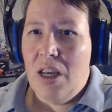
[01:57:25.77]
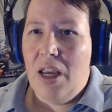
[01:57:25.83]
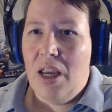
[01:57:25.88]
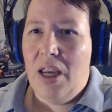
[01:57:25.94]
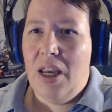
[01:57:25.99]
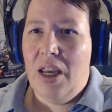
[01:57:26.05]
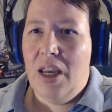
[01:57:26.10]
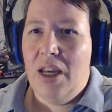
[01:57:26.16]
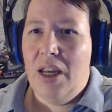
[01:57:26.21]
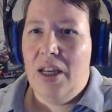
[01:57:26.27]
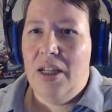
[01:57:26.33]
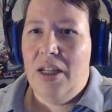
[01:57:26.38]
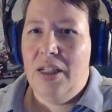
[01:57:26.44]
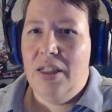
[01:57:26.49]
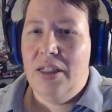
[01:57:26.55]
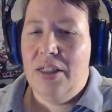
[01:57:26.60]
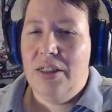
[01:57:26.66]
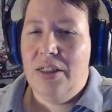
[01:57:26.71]

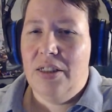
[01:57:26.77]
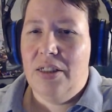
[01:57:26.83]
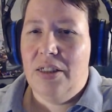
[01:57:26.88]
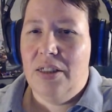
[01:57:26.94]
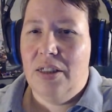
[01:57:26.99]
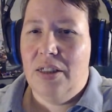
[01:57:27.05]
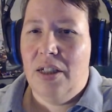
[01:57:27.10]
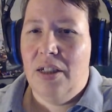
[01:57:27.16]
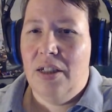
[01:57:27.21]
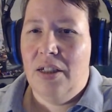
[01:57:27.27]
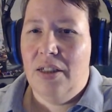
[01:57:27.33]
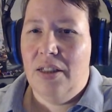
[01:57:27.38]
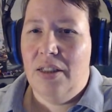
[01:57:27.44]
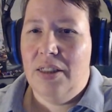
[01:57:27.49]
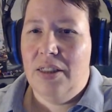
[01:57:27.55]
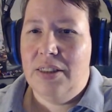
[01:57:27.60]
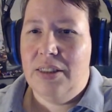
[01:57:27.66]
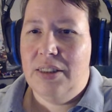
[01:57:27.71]
And
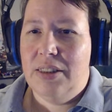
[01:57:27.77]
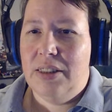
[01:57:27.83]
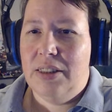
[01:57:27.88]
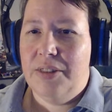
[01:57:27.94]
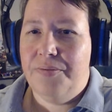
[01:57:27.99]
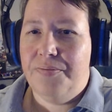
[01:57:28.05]
let's see.